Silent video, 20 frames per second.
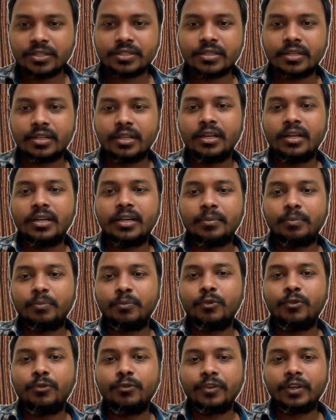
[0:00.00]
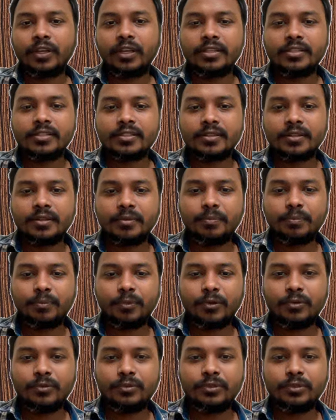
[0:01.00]
the move is
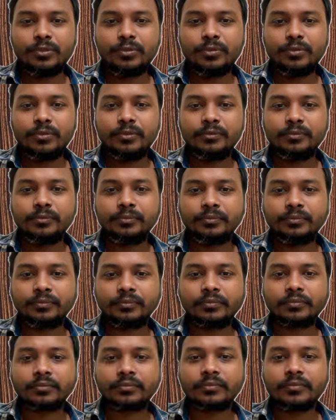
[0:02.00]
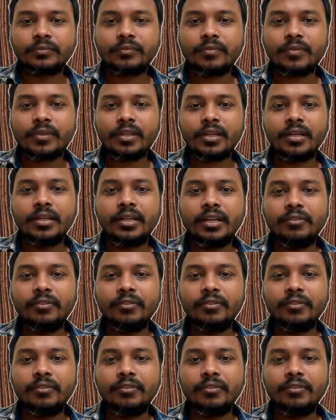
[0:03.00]
pawn to d4.